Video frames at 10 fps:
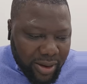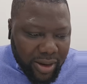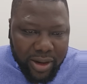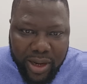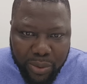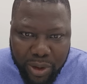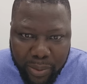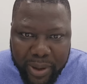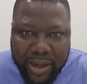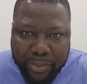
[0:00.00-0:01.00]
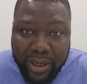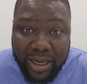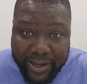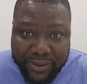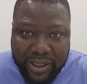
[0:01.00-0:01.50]
there will not be anybody
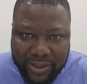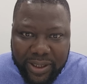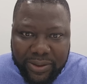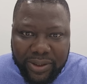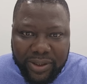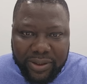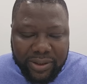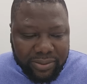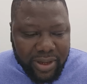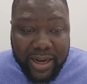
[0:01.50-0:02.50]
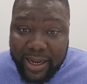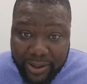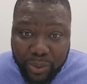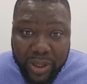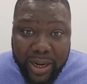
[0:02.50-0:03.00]
left in the southeast. And that
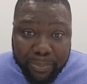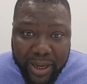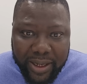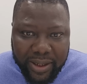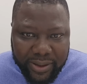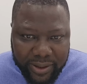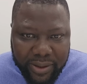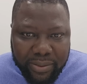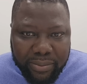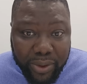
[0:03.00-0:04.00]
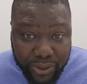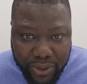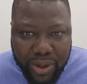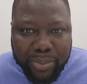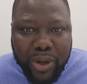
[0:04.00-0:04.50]
is what their plan is. But it's
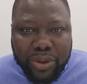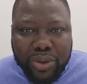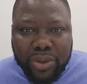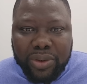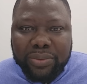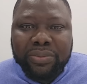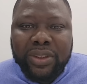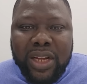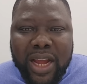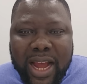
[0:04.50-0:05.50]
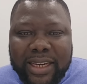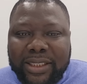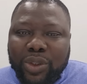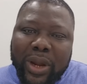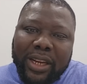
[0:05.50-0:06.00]
going to be controlled. And this
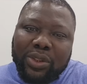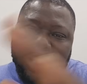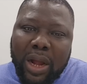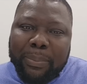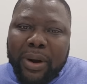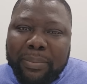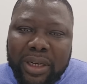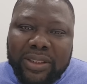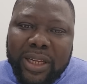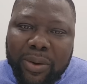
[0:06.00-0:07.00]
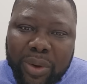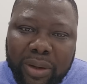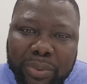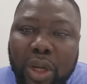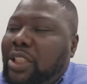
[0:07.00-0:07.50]
is why they took our prime minister away,
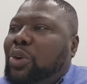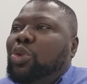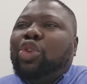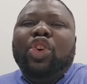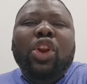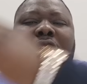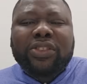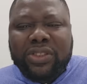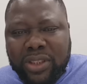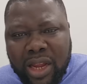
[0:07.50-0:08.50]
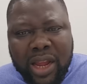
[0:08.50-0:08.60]
because they could not